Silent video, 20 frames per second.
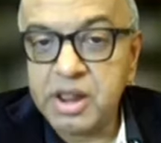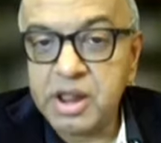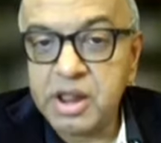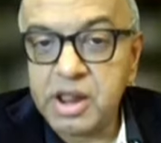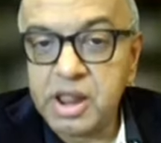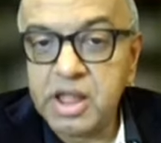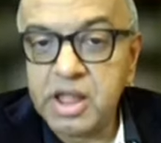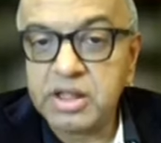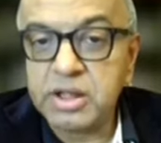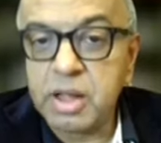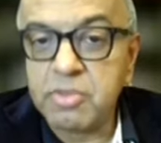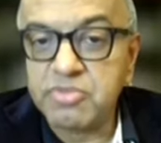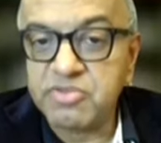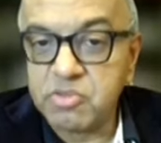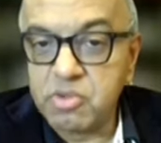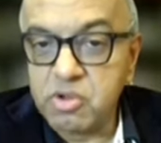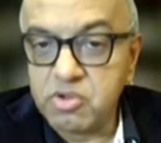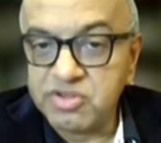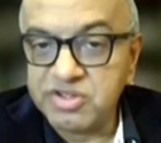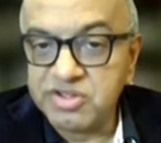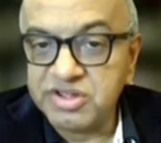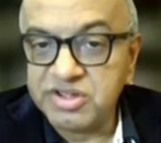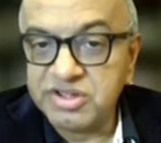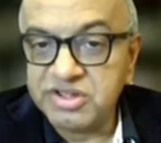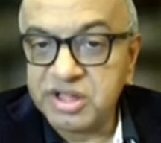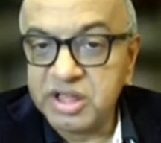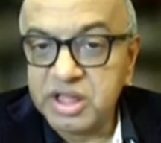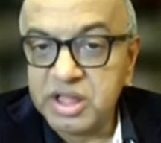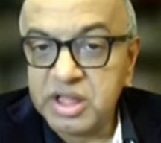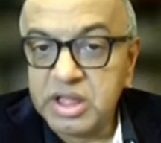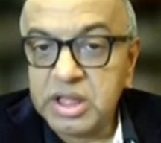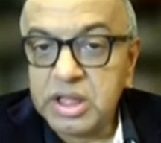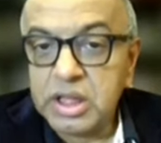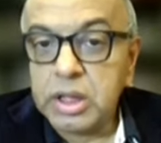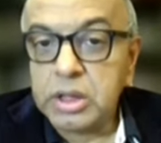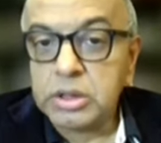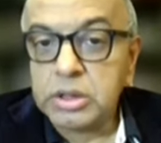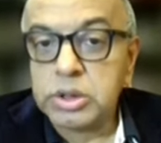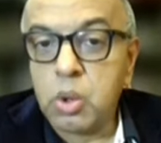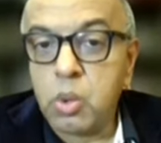in India comes from overseas.
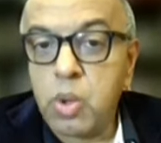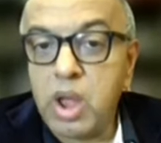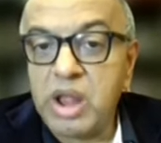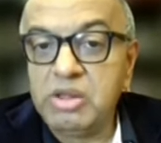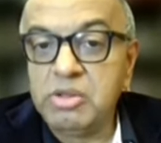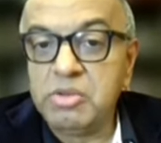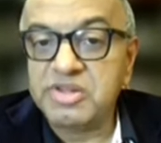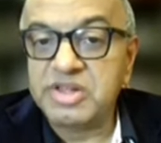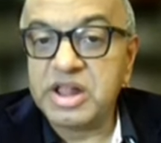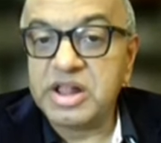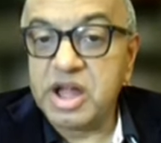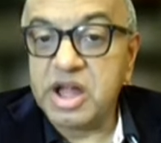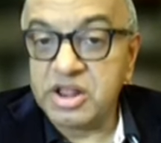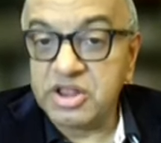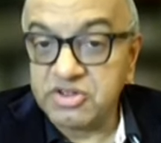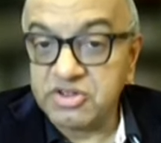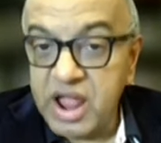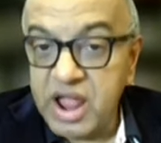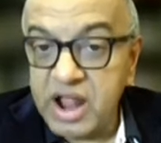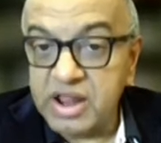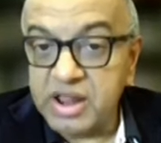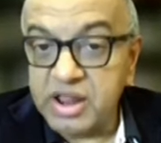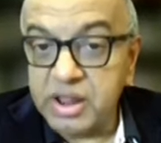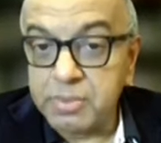So while you must encourage that,